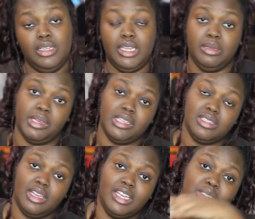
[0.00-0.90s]
anyways,
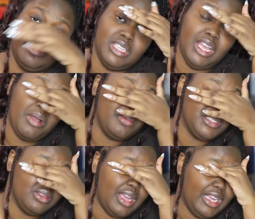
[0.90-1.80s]
I guess we'll see how episode
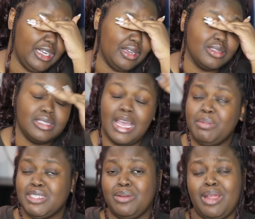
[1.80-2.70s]
nine goes.
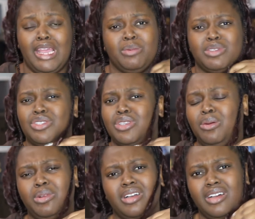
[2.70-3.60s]
Episode eight was so
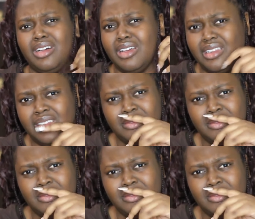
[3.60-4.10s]
good.